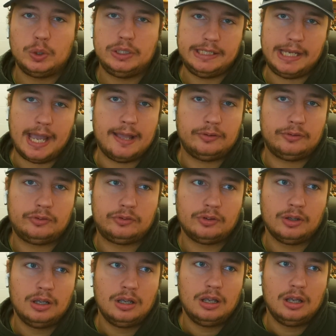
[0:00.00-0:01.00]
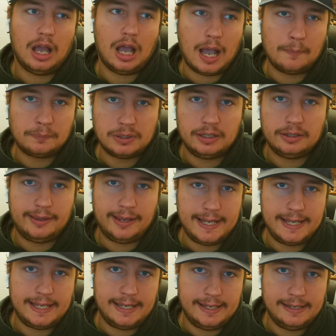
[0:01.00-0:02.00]
yes. I'm going to
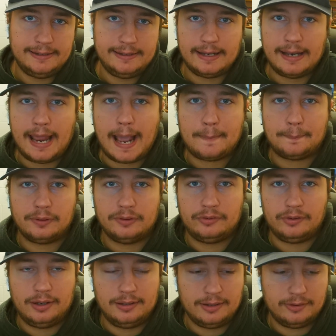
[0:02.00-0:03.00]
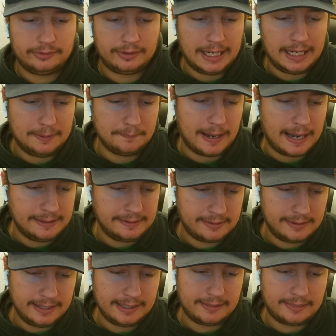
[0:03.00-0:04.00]
take Indianapolis in this game. I
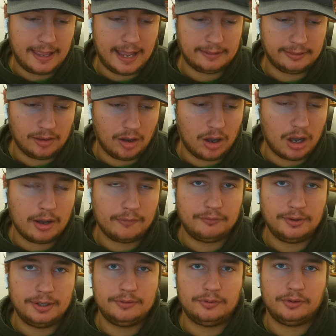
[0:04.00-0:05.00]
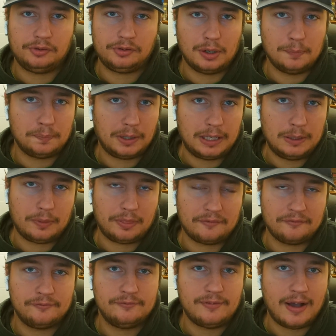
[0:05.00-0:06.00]
think that the offense is going to play with a
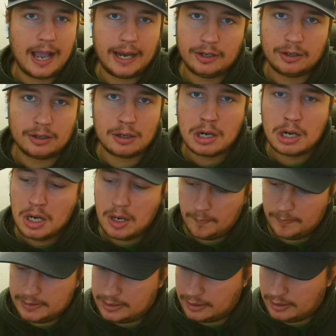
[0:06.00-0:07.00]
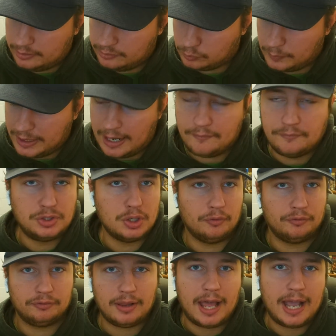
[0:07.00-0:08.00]
fire because we have Joe
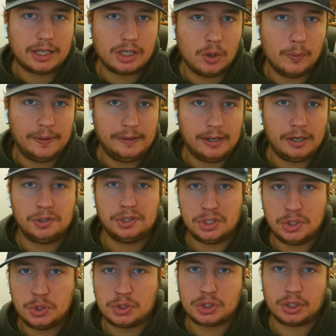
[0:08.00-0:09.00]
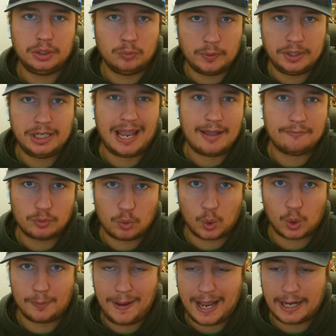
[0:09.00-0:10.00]
Flacco in there. Usually when you have
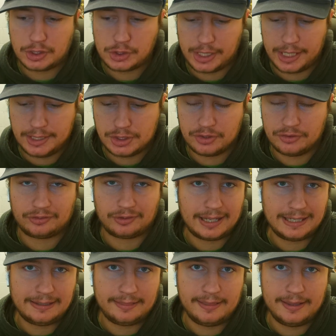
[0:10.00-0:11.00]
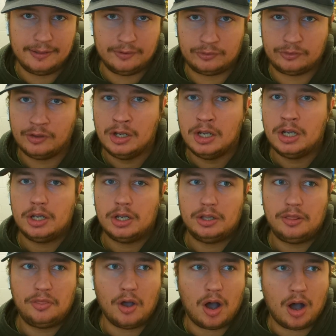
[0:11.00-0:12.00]
quarterback changes like this,
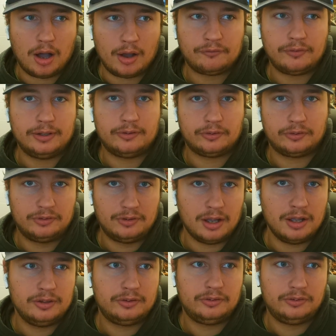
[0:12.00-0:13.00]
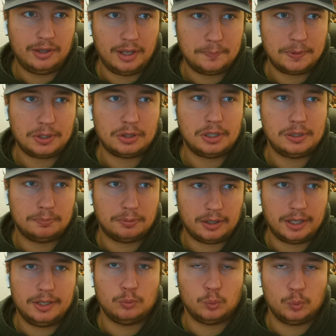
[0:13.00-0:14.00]
the offense does typically
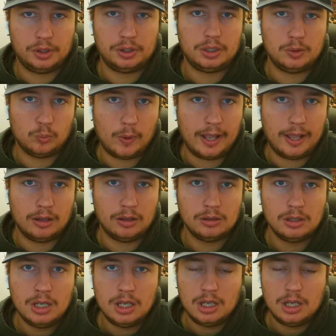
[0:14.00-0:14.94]
play really well